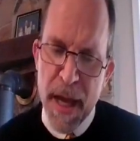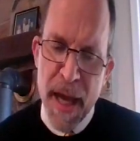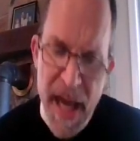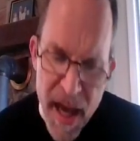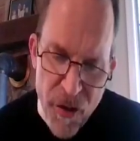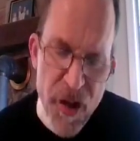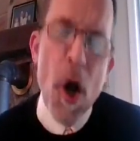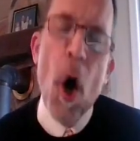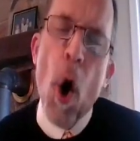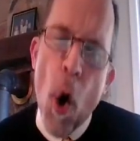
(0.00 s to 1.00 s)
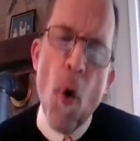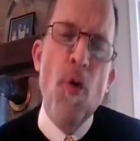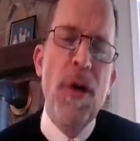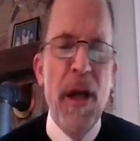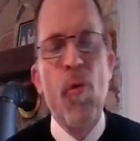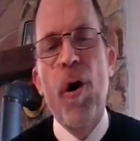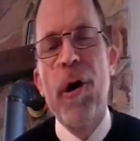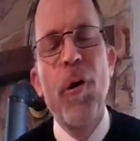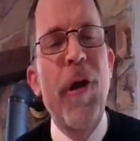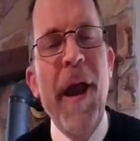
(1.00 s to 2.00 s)
He is the only
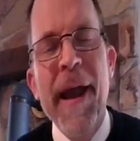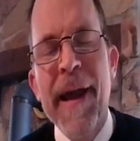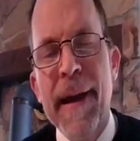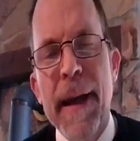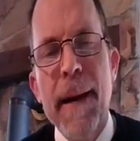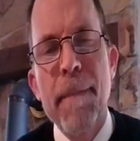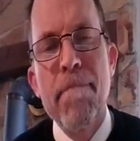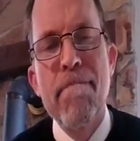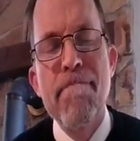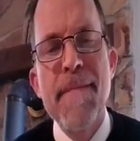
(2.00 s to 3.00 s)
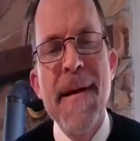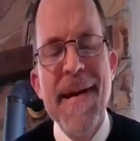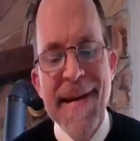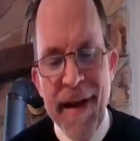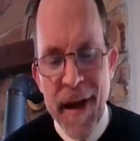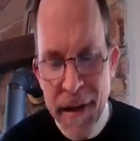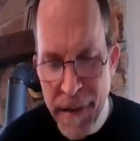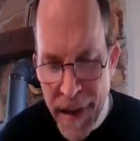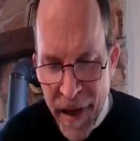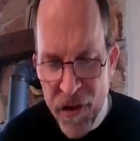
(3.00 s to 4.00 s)
one who can.
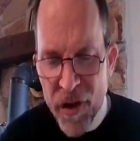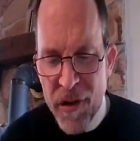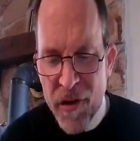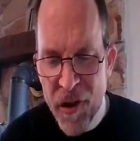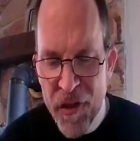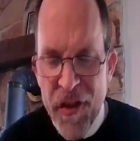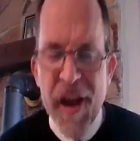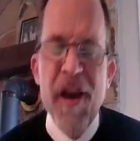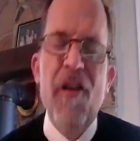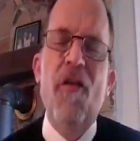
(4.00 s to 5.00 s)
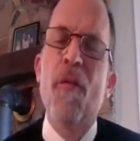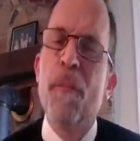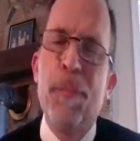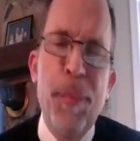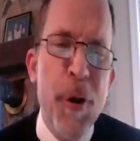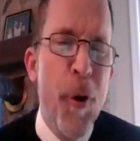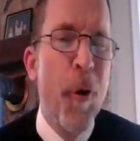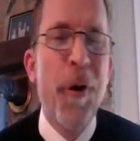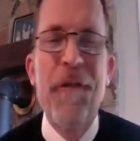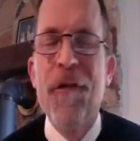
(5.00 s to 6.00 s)
Listen to this
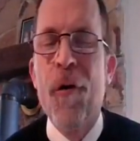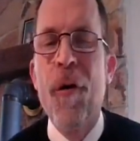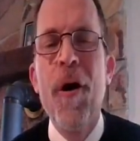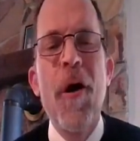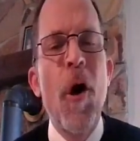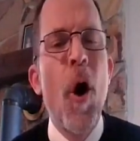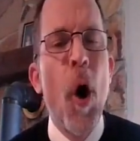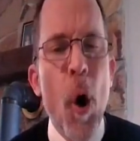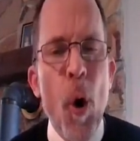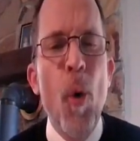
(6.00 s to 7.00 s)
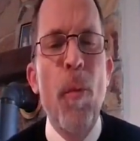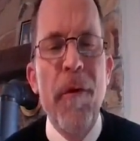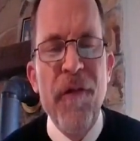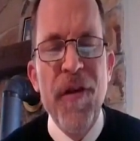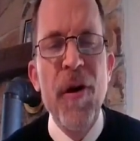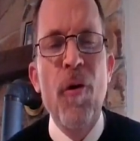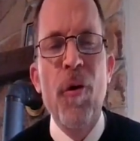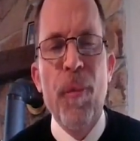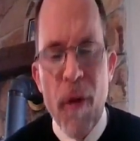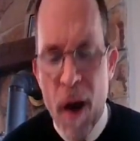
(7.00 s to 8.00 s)
beautiful,
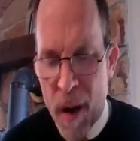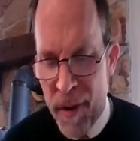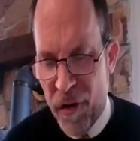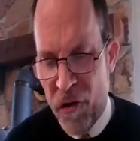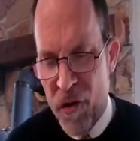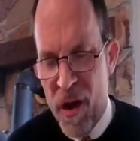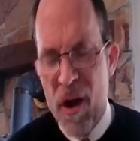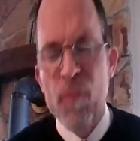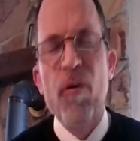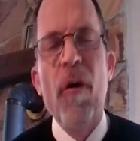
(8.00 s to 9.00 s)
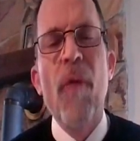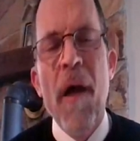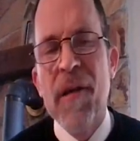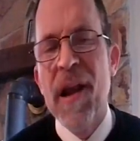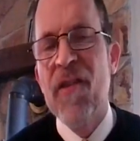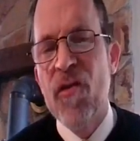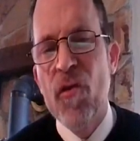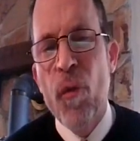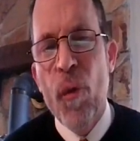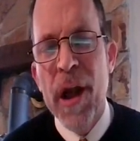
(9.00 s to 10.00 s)
hope-filled promise from Revelation
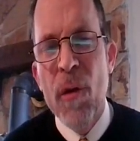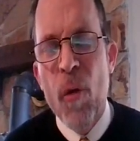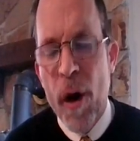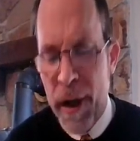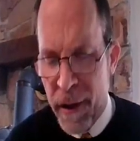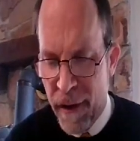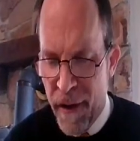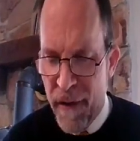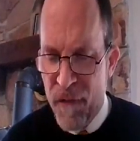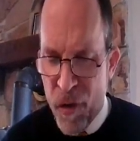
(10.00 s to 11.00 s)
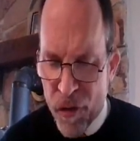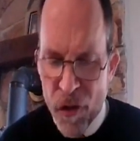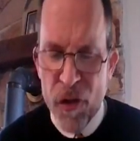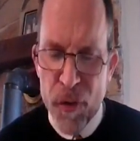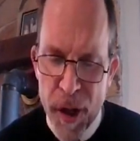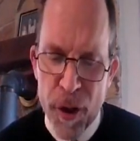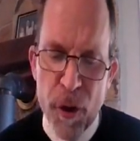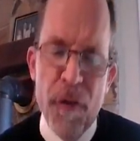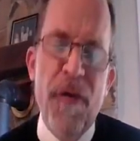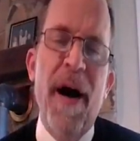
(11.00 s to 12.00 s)
21, verses 3
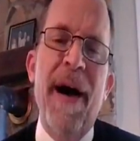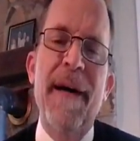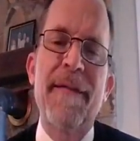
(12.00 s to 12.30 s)
through 5.